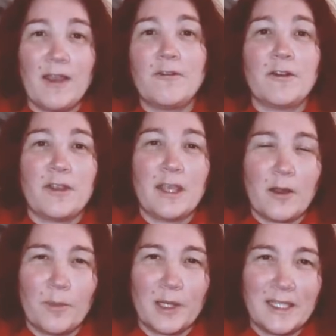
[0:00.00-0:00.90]
have
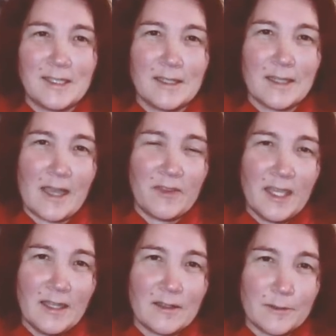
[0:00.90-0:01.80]
everything completed at
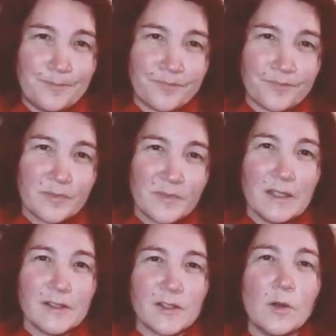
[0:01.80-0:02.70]
the end.
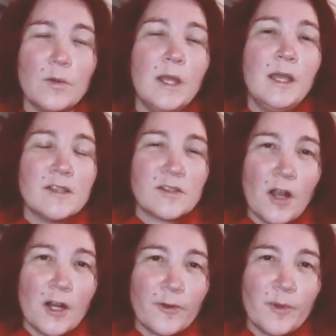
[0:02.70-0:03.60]
So
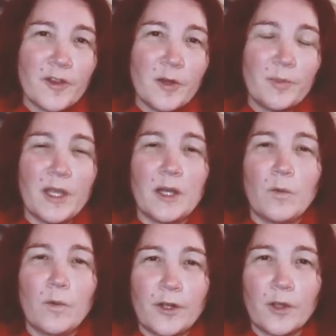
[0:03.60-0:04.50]
start from the top
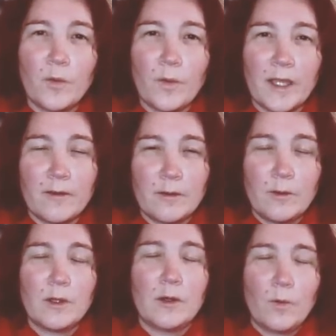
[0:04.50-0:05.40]
and work your way